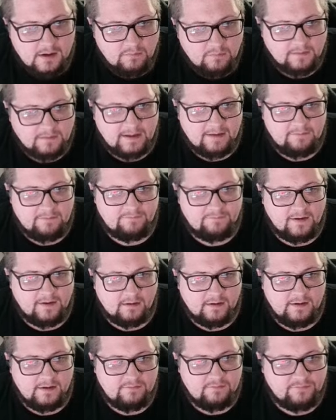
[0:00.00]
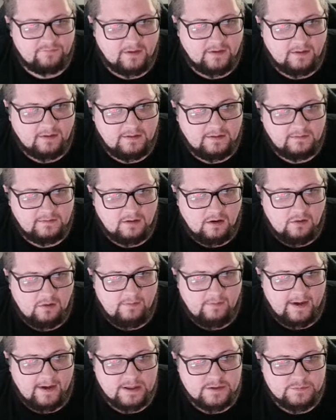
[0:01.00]
With a very, very
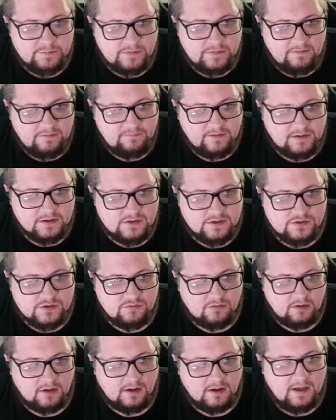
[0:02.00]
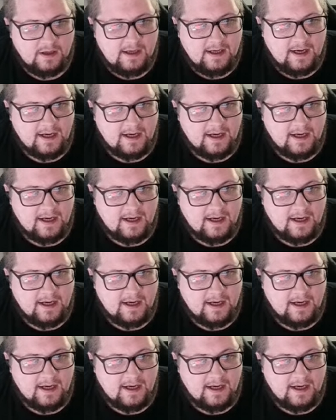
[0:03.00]
low H P Venusaur